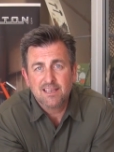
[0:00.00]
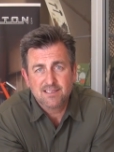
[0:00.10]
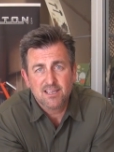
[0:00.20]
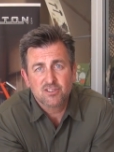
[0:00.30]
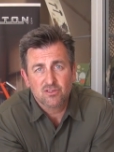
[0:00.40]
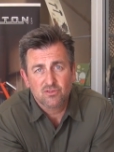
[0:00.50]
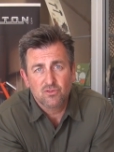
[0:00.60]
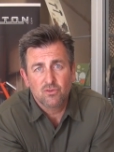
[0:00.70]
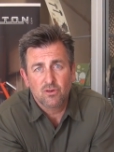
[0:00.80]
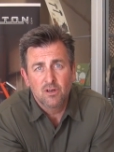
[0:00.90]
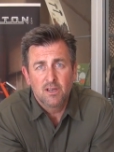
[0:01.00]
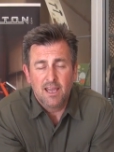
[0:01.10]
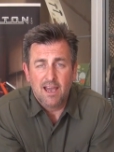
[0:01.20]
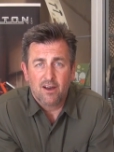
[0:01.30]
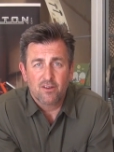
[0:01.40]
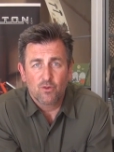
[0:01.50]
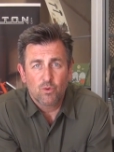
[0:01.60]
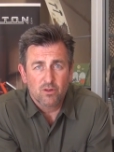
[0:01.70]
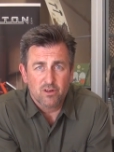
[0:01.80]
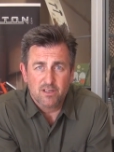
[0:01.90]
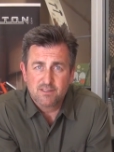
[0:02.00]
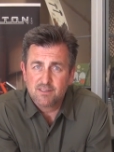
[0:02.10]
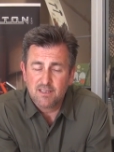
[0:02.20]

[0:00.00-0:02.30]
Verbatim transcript: essential tool out in the wilderness.